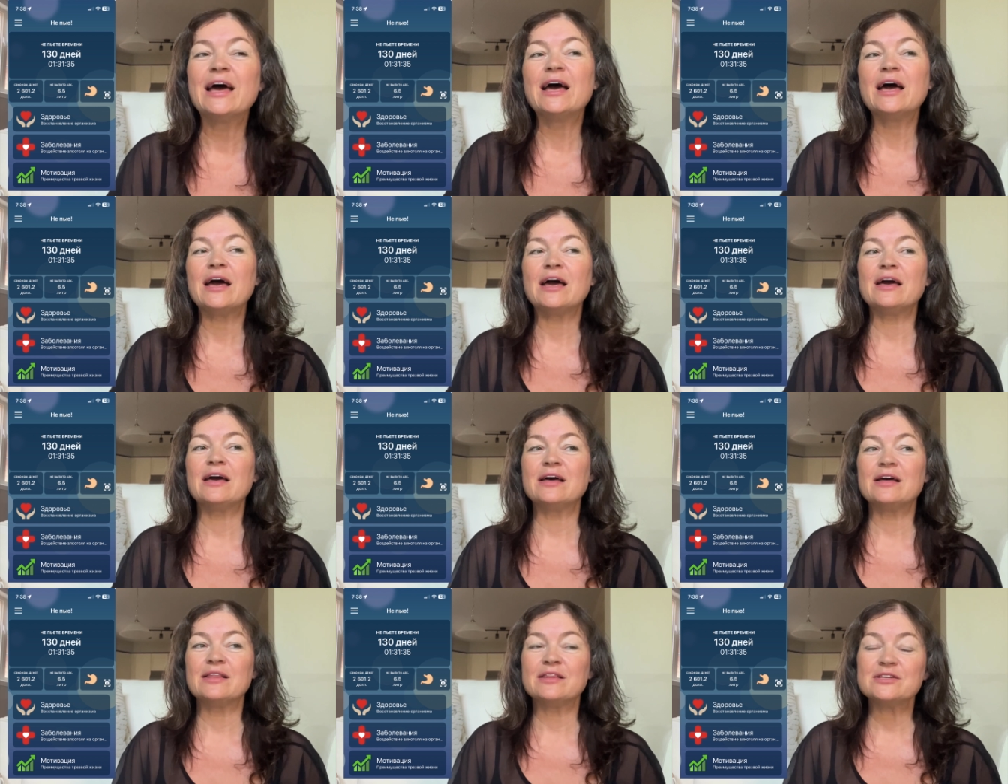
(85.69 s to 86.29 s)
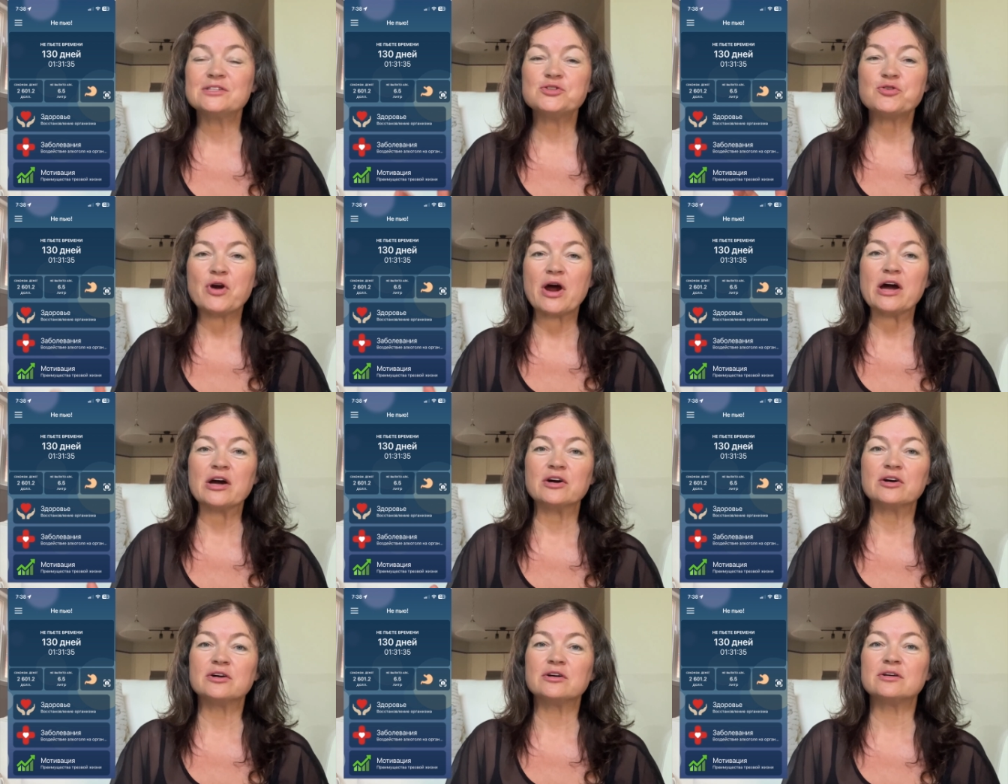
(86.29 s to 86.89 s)
And this
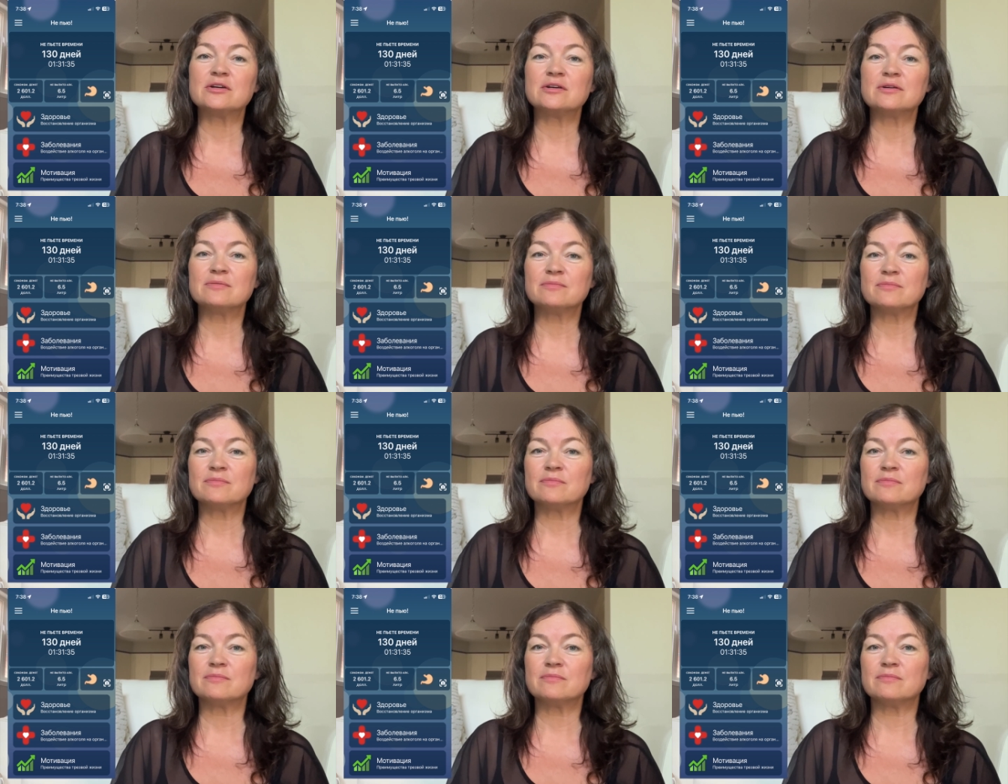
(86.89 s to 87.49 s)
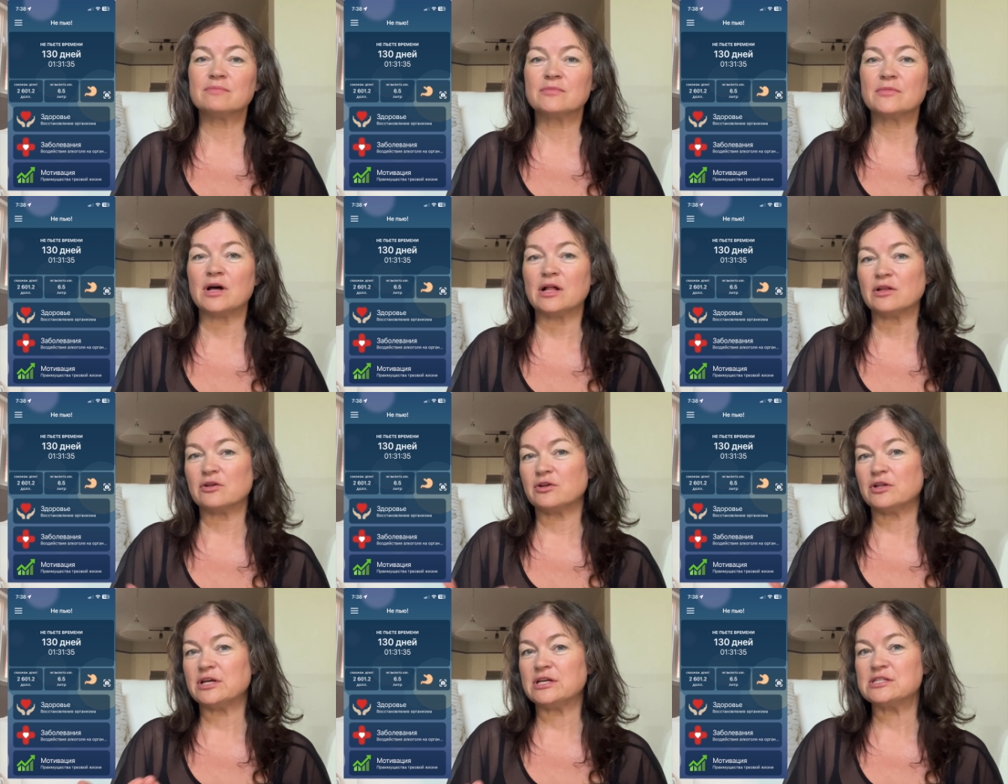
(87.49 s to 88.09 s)
tracker
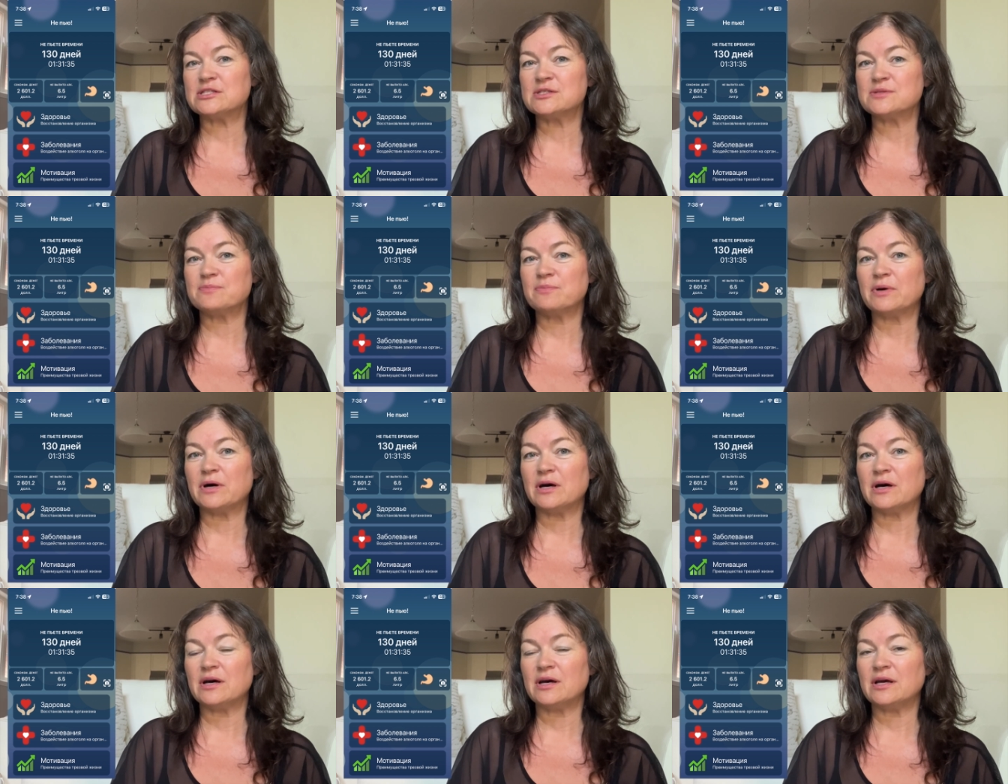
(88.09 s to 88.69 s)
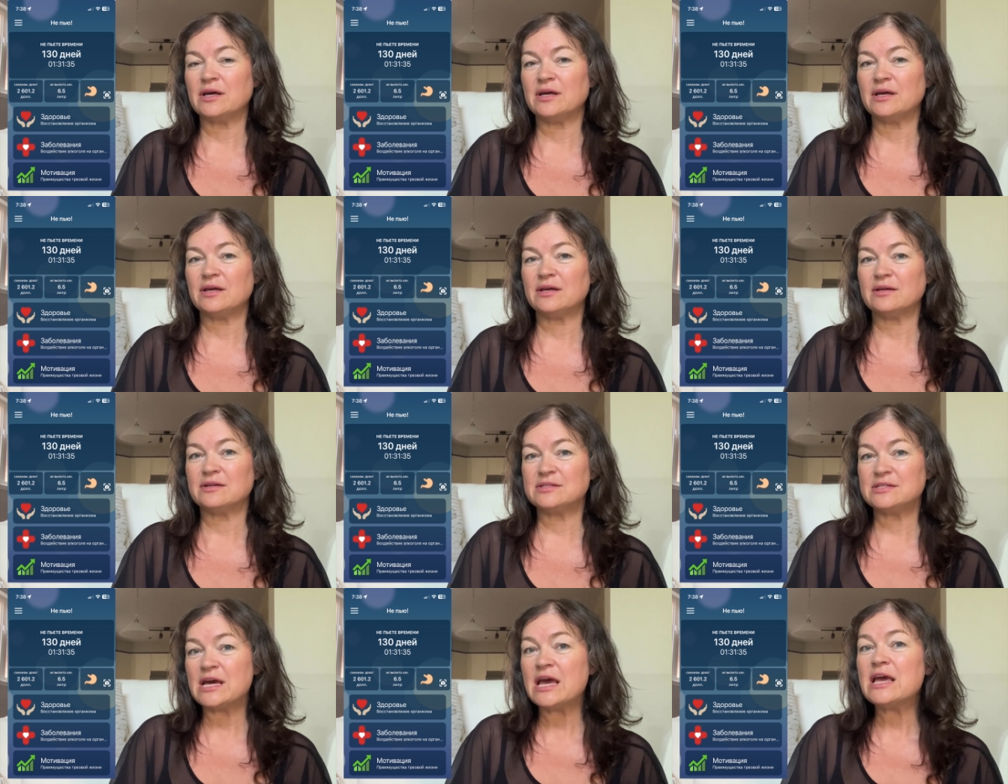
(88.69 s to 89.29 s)
calculates
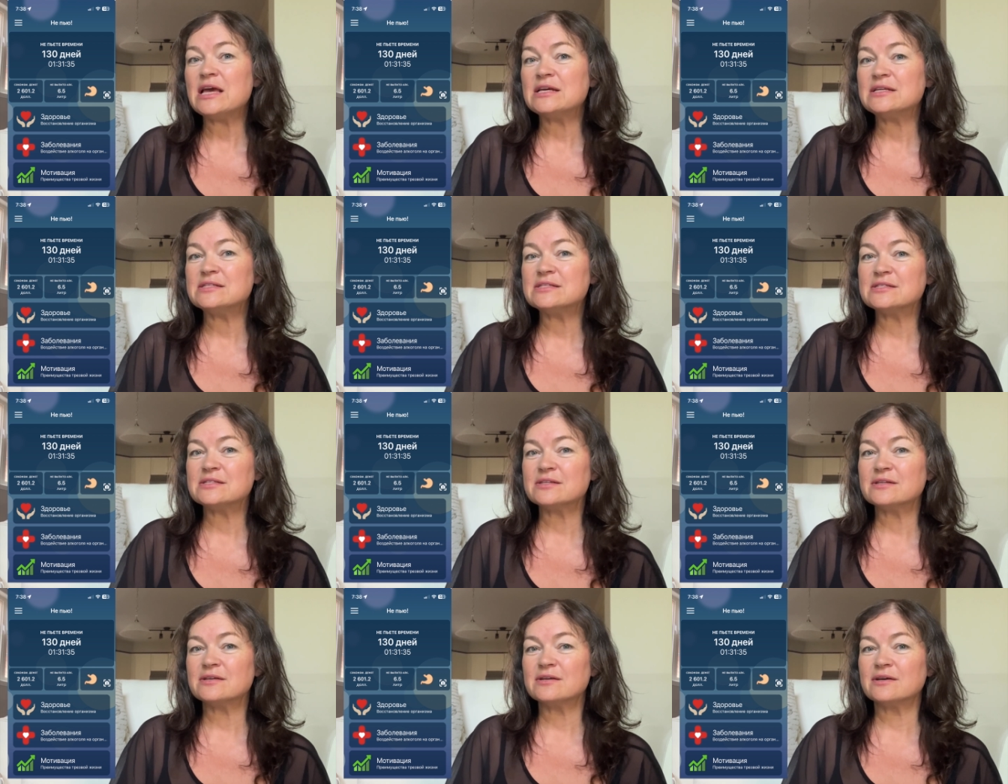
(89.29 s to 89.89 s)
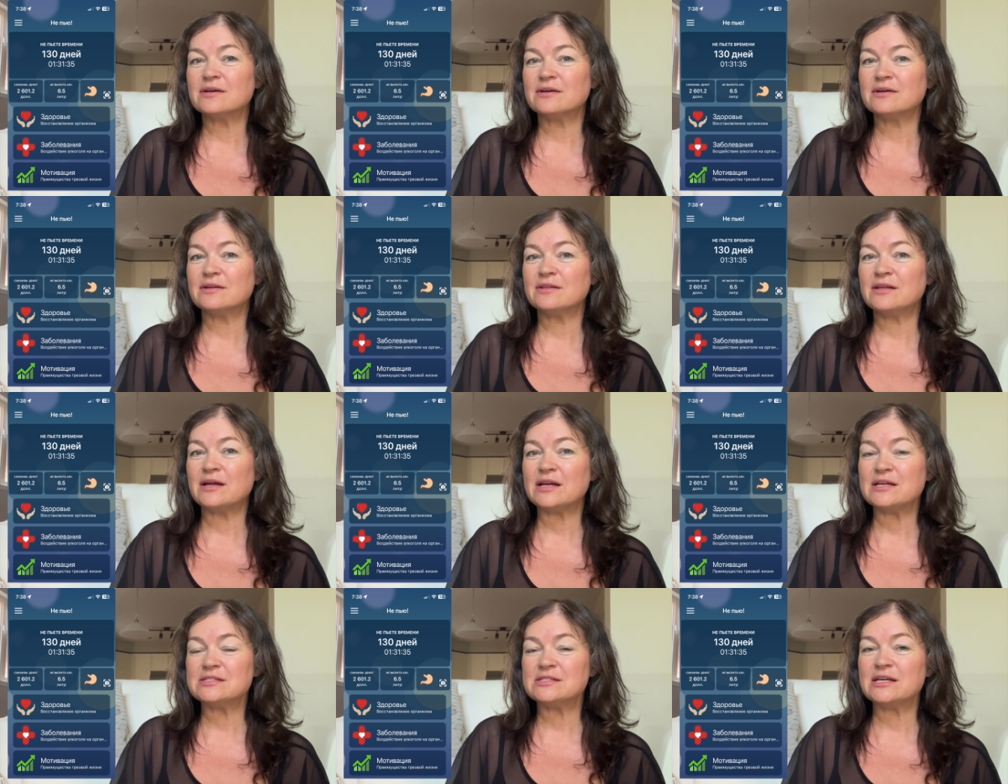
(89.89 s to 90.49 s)
my days
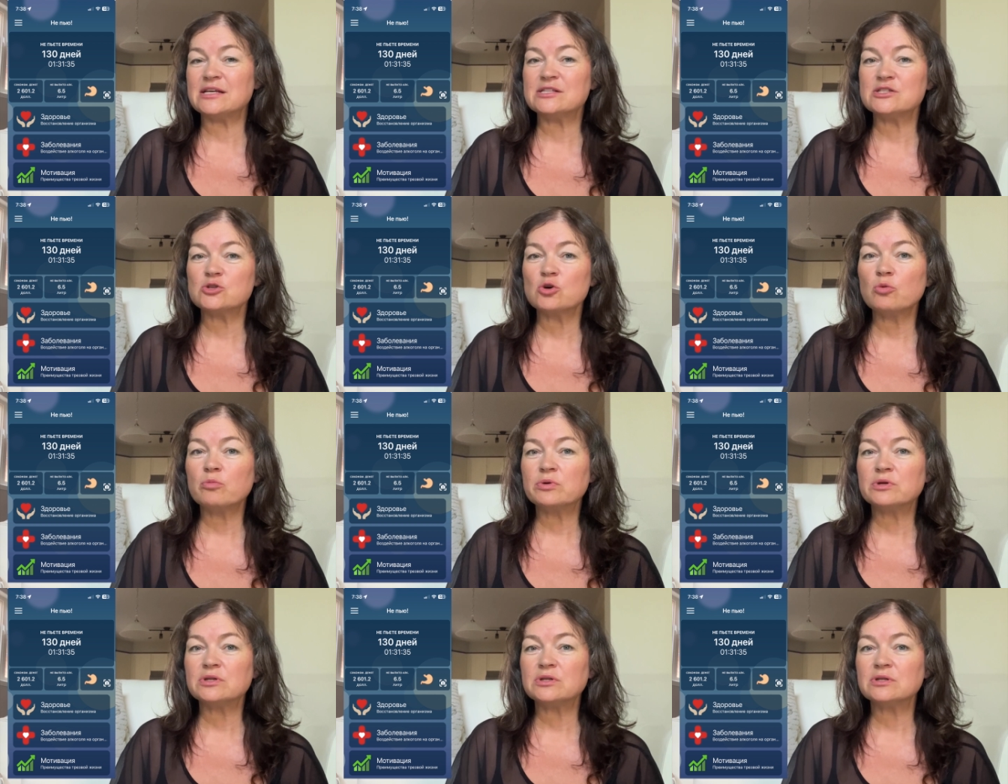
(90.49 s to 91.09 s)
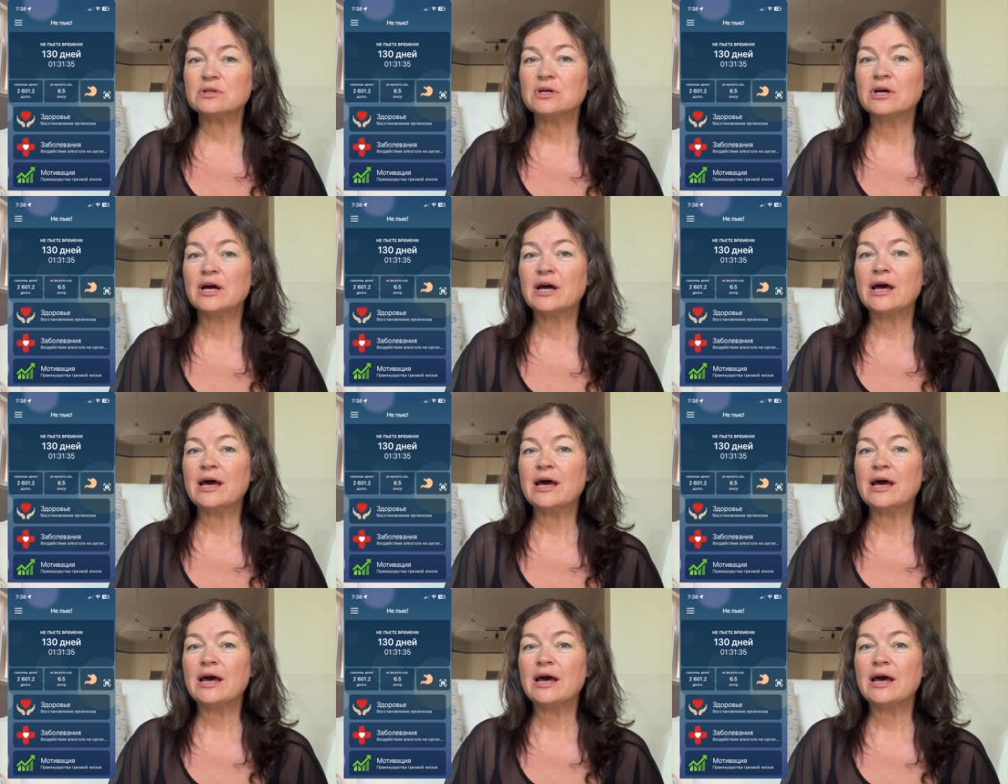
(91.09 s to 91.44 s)
that I stay sober.